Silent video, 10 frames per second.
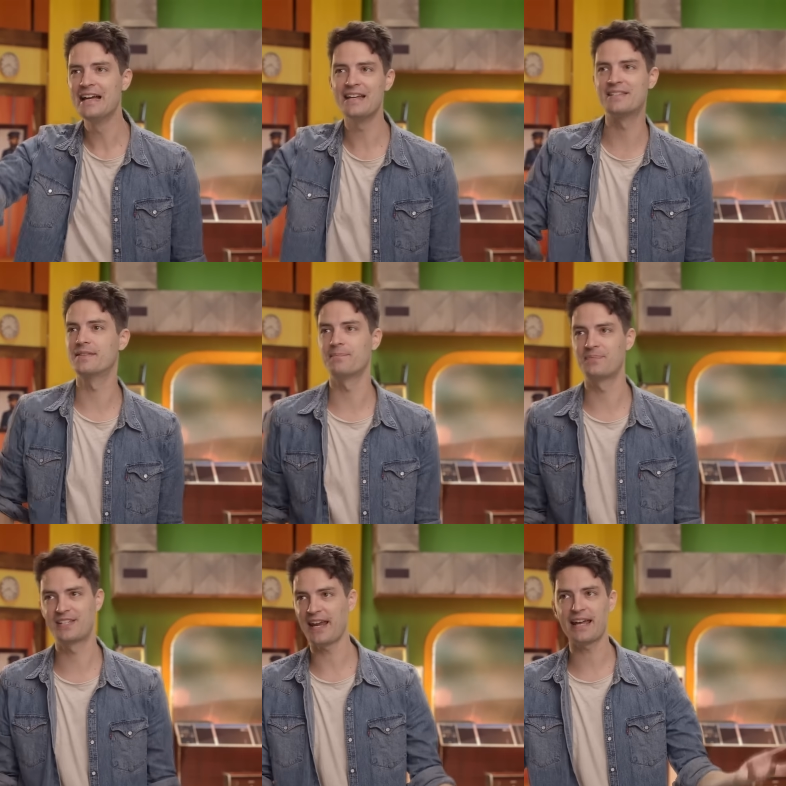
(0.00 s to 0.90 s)
is the
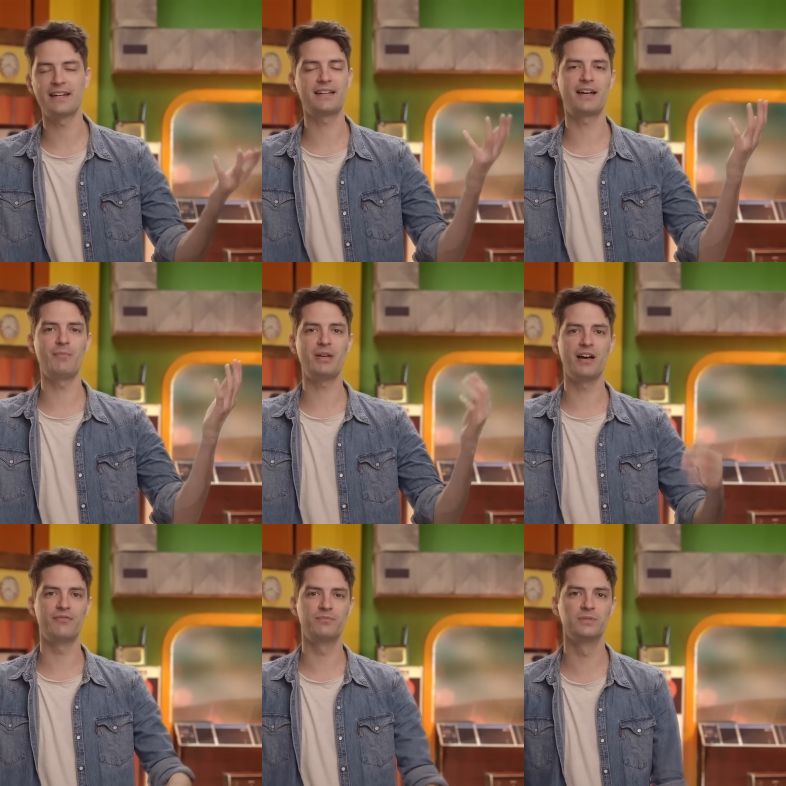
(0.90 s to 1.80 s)
second coming
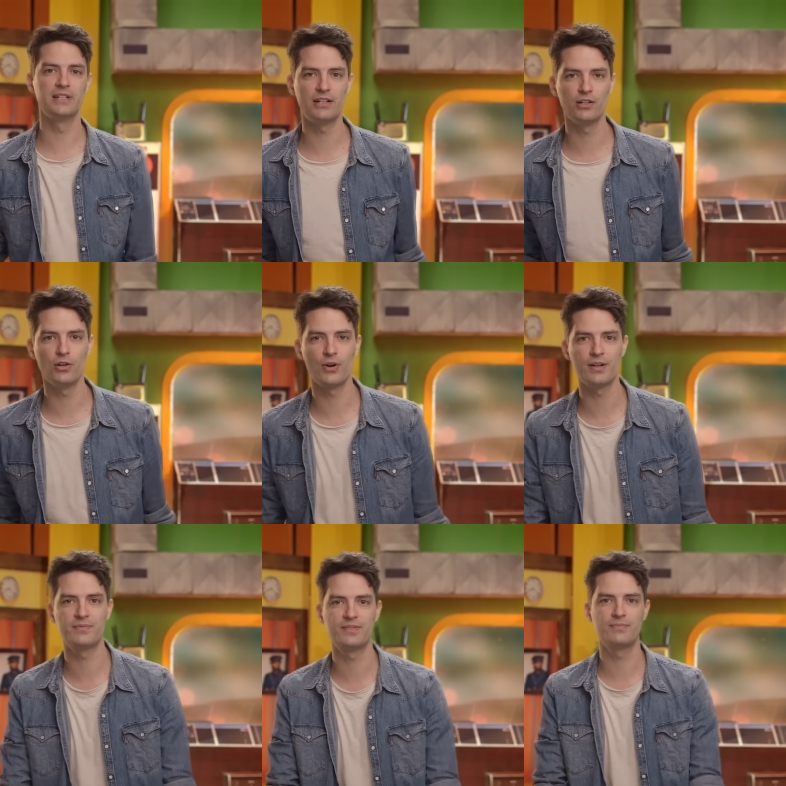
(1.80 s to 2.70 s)
of Little
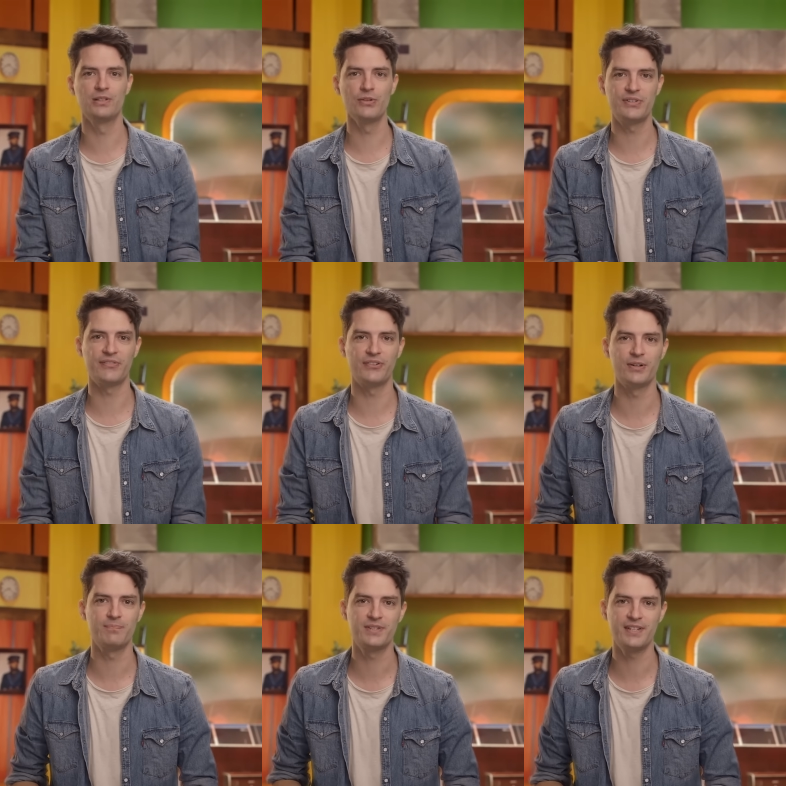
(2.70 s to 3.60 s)
Lord
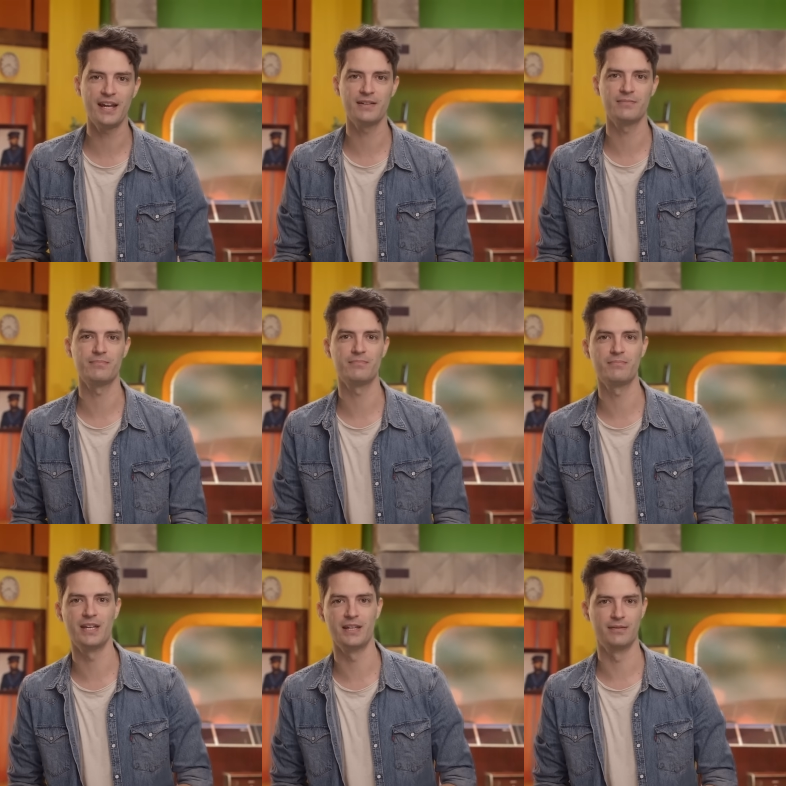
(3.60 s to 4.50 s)
Lucifer
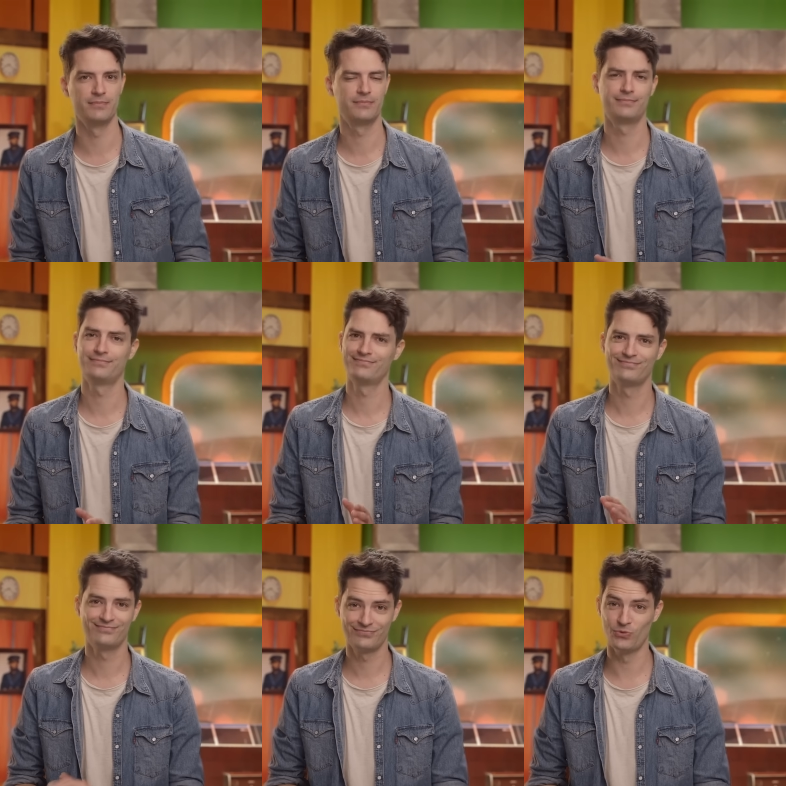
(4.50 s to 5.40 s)
Satan-man,
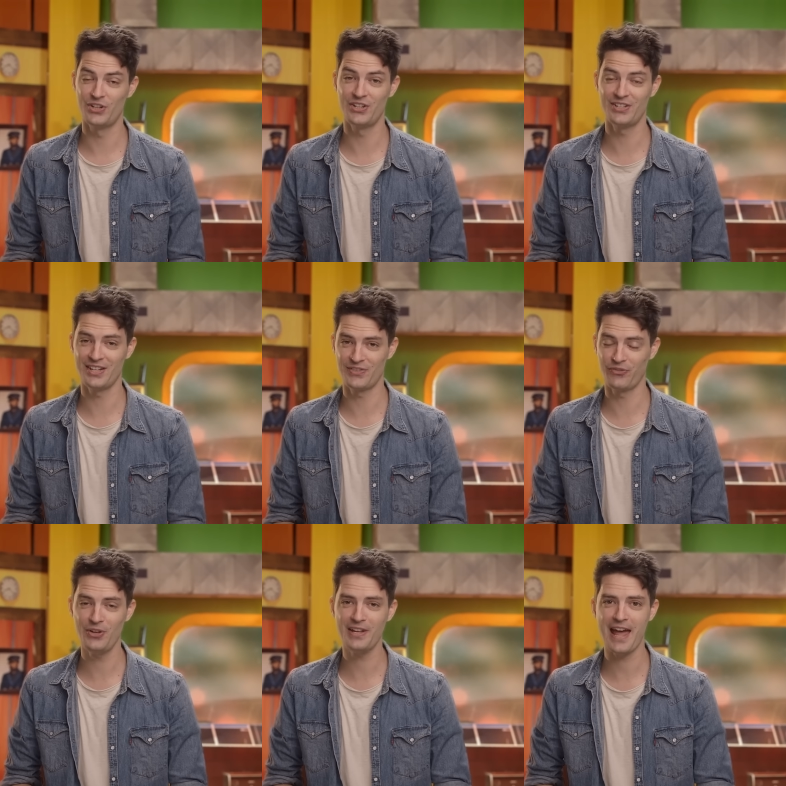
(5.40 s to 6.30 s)
which is his
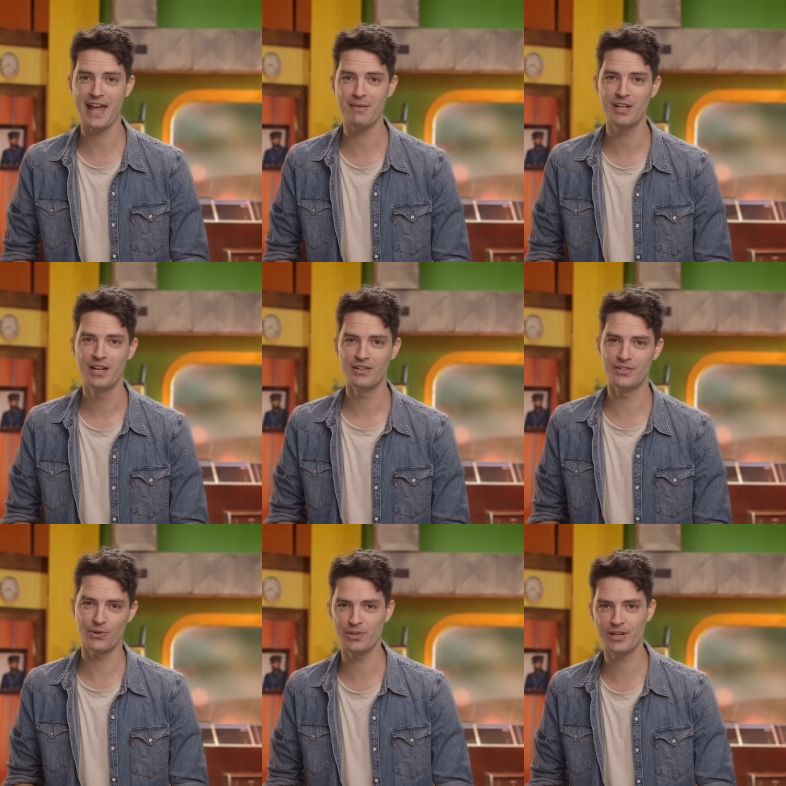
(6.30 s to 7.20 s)
full name.
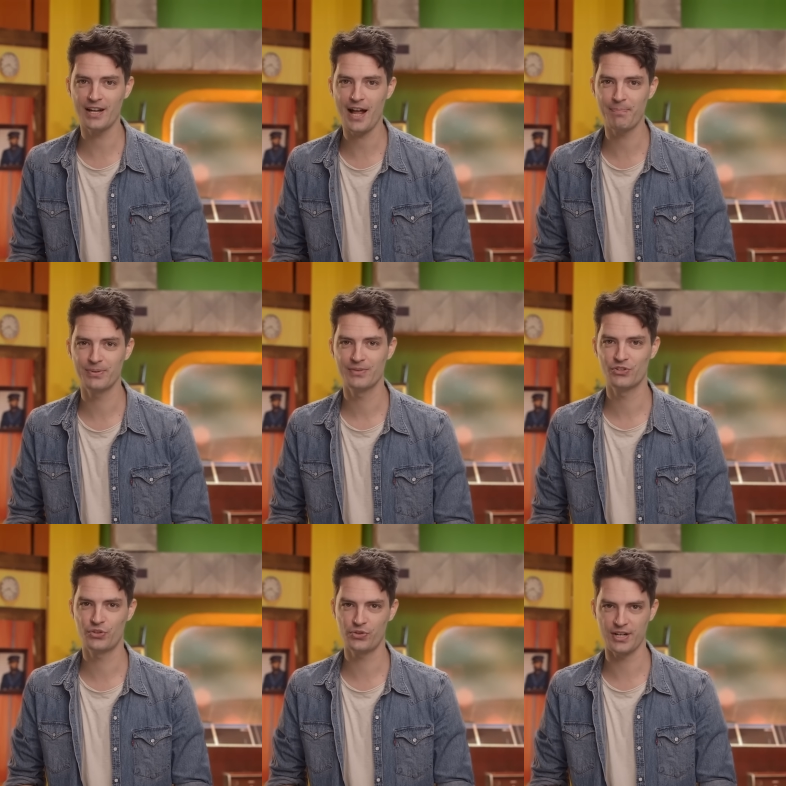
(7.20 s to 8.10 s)
Don't look it up,
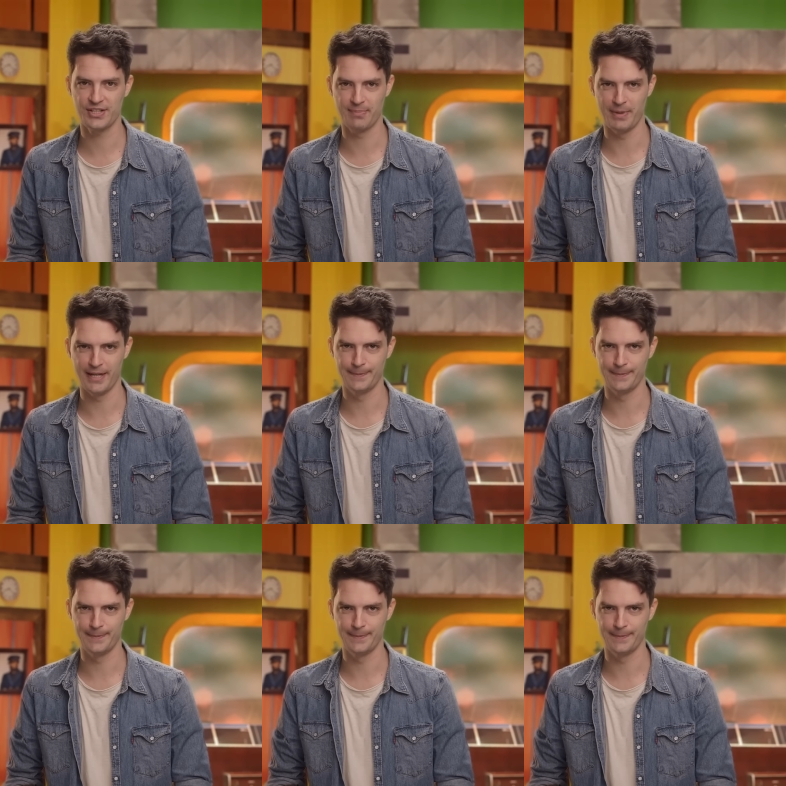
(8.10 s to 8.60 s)
trust me.